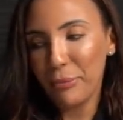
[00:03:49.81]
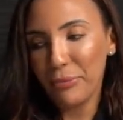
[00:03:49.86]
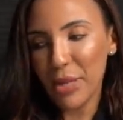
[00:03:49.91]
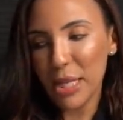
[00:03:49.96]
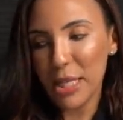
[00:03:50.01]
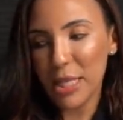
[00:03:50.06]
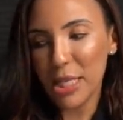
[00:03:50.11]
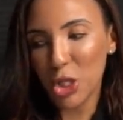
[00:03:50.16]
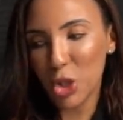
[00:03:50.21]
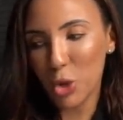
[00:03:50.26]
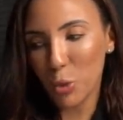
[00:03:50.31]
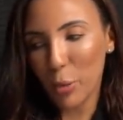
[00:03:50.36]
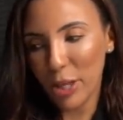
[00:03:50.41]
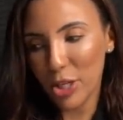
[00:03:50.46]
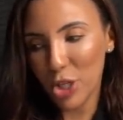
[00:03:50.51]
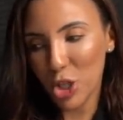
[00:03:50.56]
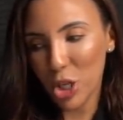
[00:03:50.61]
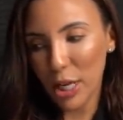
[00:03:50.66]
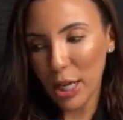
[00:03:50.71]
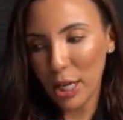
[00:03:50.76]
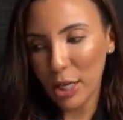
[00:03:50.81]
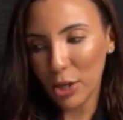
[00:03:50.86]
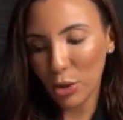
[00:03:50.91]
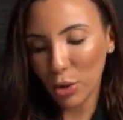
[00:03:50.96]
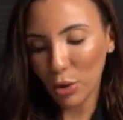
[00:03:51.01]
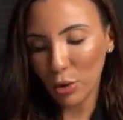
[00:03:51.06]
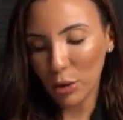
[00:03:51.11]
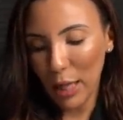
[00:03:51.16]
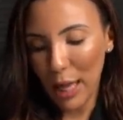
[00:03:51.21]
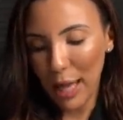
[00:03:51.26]
situation in
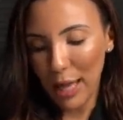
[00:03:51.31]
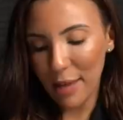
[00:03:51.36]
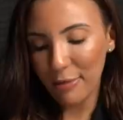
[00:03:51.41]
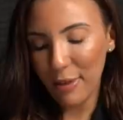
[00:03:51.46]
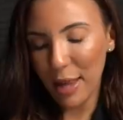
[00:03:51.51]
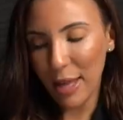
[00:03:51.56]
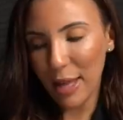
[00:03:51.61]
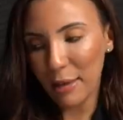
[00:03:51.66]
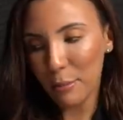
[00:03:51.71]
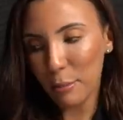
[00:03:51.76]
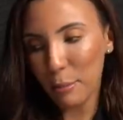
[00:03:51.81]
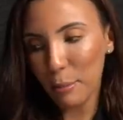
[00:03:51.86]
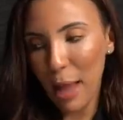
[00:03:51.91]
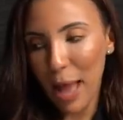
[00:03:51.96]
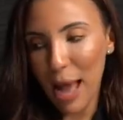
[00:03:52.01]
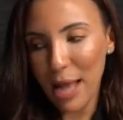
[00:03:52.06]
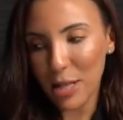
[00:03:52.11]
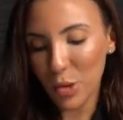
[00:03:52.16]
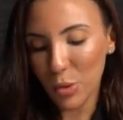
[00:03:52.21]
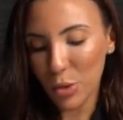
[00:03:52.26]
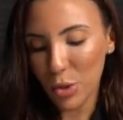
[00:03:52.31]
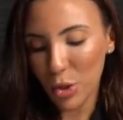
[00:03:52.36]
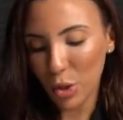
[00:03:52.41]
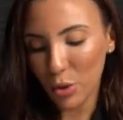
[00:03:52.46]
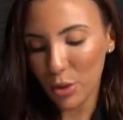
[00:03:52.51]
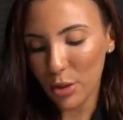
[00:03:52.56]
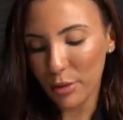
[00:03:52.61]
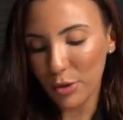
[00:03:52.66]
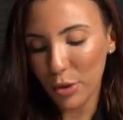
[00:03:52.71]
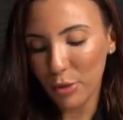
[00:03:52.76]
your life. And as a
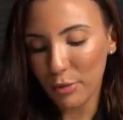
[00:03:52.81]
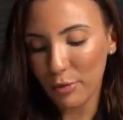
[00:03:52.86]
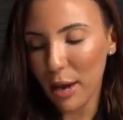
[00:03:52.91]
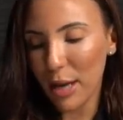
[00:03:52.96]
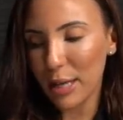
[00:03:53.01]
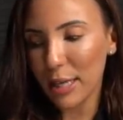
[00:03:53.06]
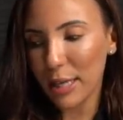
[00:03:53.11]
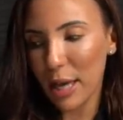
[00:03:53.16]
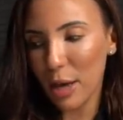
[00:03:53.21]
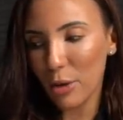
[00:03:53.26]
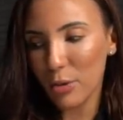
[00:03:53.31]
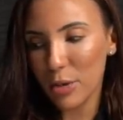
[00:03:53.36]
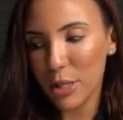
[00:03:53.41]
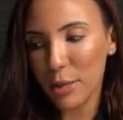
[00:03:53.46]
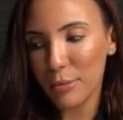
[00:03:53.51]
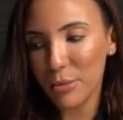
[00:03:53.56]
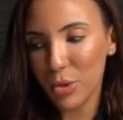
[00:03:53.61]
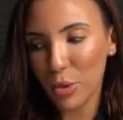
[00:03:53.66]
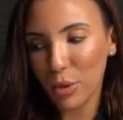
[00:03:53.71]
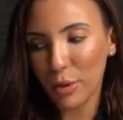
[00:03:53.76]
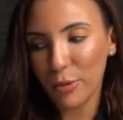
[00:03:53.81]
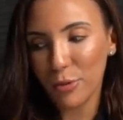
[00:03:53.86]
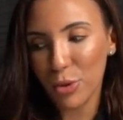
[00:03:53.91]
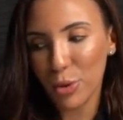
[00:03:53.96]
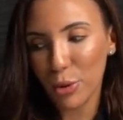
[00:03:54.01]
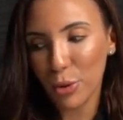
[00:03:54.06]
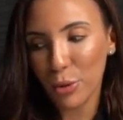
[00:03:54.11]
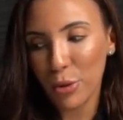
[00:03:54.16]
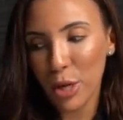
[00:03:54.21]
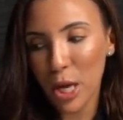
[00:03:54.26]
result of you finding out some sort of
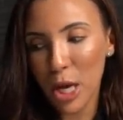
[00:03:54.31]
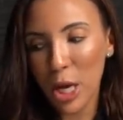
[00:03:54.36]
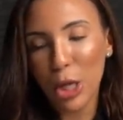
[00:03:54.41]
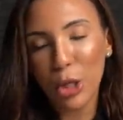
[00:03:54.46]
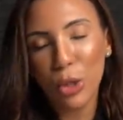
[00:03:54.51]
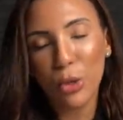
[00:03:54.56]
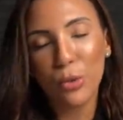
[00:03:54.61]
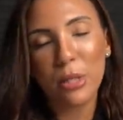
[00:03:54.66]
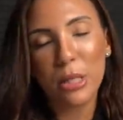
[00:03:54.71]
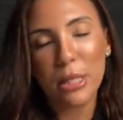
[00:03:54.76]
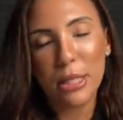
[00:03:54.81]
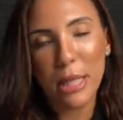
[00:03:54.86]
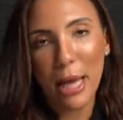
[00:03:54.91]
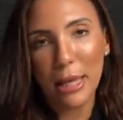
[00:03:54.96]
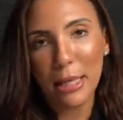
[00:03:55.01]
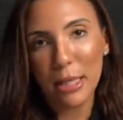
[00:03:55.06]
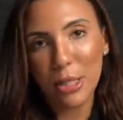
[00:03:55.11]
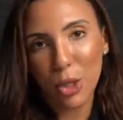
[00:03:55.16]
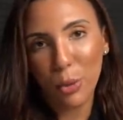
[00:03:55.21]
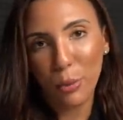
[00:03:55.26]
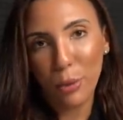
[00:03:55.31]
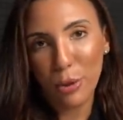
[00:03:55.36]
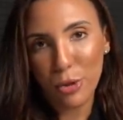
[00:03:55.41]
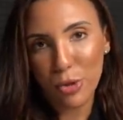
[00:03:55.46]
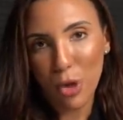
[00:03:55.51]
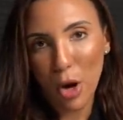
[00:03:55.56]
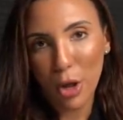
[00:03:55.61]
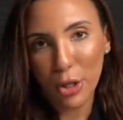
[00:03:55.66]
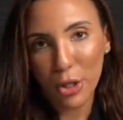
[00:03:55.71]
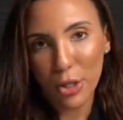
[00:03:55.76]
truth, you decided to
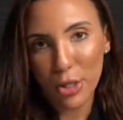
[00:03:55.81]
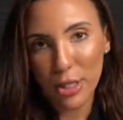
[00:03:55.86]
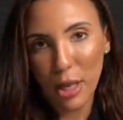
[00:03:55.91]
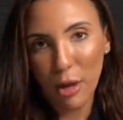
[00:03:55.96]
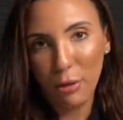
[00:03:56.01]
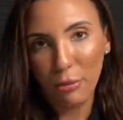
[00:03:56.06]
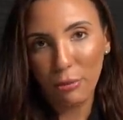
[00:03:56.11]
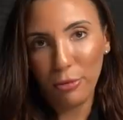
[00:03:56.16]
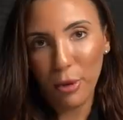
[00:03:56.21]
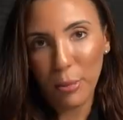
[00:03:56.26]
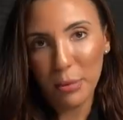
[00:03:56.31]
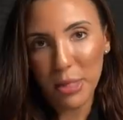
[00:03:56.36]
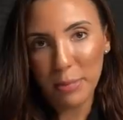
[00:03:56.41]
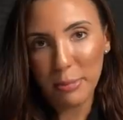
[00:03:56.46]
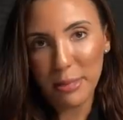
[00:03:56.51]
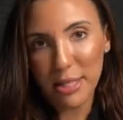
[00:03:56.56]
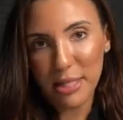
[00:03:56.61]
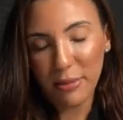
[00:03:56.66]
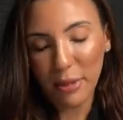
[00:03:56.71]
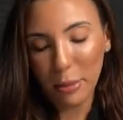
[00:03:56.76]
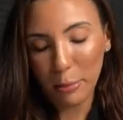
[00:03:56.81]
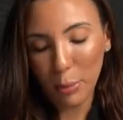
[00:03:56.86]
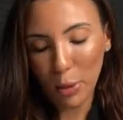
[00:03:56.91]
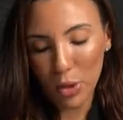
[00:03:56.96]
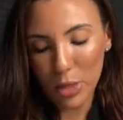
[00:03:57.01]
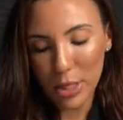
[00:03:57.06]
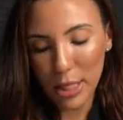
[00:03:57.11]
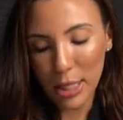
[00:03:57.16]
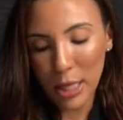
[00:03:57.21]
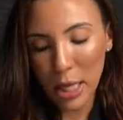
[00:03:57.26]
withdraw yourself from a specific
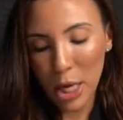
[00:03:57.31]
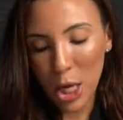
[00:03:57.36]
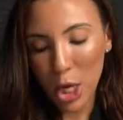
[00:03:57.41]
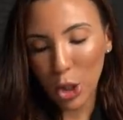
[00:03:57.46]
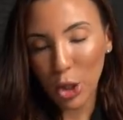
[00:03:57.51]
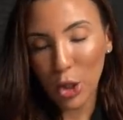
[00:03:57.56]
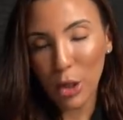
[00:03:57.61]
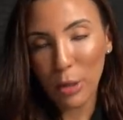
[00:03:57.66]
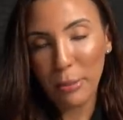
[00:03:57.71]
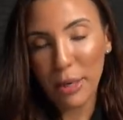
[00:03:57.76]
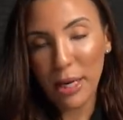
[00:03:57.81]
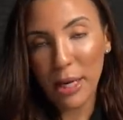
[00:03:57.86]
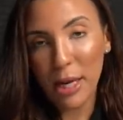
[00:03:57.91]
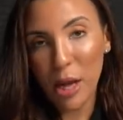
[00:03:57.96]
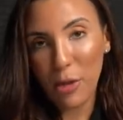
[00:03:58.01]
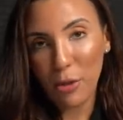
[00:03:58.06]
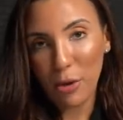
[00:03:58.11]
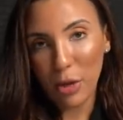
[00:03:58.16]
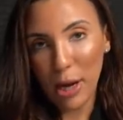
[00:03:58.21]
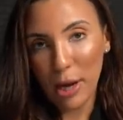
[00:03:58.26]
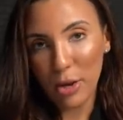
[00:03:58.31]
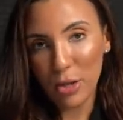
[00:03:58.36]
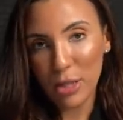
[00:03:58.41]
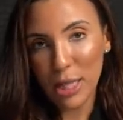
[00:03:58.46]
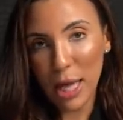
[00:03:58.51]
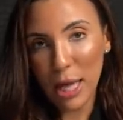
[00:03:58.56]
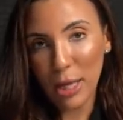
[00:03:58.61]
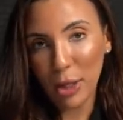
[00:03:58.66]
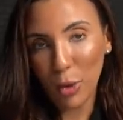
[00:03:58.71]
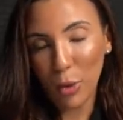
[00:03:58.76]
person. Could have been another air
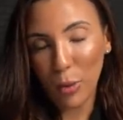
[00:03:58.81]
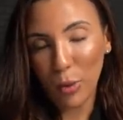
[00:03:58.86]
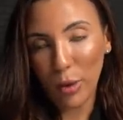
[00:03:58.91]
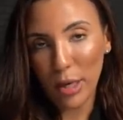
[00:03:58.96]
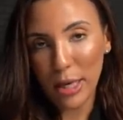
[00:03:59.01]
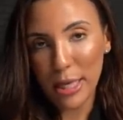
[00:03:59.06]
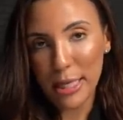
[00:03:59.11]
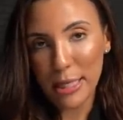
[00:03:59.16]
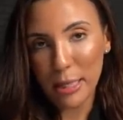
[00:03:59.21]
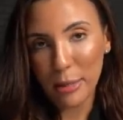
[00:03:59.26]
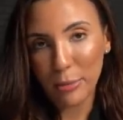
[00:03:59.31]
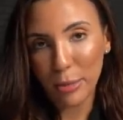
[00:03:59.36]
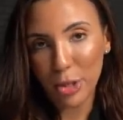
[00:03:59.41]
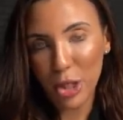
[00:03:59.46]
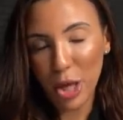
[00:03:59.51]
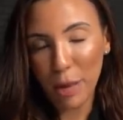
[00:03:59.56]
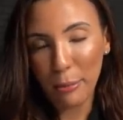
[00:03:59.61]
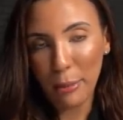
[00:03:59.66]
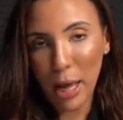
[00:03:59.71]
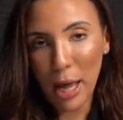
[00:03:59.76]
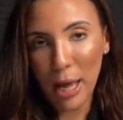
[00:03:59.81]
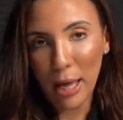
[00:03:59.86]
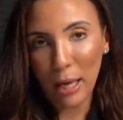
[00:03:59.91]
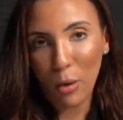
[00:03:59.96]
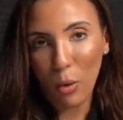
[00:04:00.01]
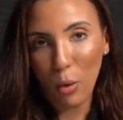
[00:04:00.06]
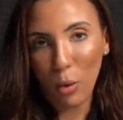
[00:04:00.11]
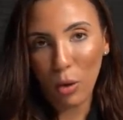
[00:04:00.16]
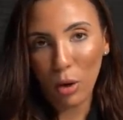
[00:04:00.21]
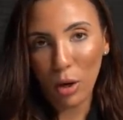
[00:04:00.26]
sign, Aquarius, Libra,
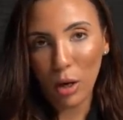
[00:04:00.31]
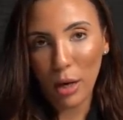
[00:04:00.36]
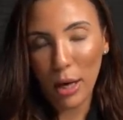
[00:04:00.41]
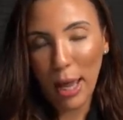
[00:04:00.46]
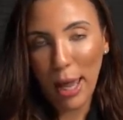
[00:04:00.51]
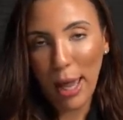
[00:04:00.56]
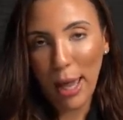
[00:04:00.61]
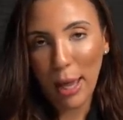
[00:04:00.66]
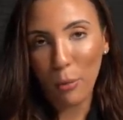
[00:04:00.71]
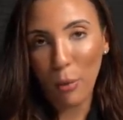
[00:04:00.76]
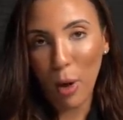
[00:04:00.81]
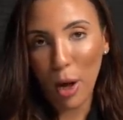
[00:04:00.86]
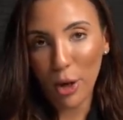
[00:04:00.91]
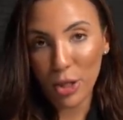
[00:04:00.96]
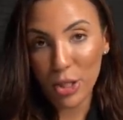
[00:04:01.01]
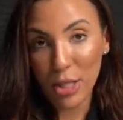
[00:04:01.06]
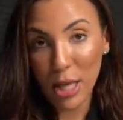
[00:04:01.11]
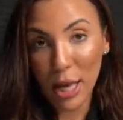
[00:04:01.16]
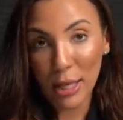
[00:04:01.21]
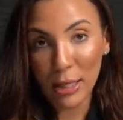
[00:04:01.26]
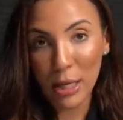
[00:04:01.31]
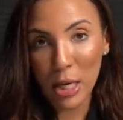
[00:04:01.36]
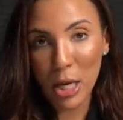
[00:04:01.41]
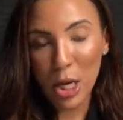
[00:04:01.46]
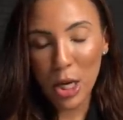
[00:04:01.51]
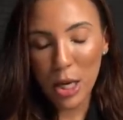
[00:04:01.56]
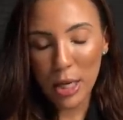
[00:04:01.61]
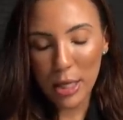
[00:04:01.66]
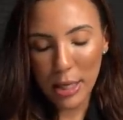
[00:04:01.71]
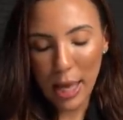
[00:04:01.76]
Gemini, or a water sign,
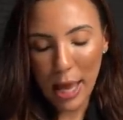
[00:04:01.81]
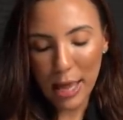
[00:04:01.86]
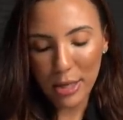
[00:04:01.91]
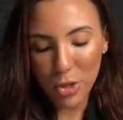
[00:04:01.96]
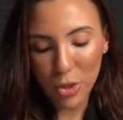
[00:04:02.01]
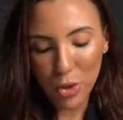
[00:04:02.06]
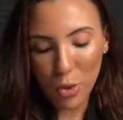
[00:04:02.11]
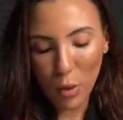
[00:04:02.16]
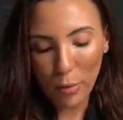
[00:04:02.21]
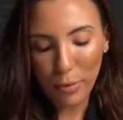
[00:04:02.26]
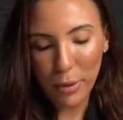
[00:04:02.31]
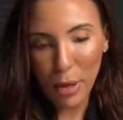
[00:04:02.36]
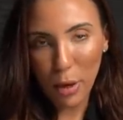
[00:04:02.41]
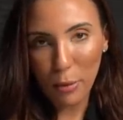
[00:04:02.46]
Cancer, Scorpio,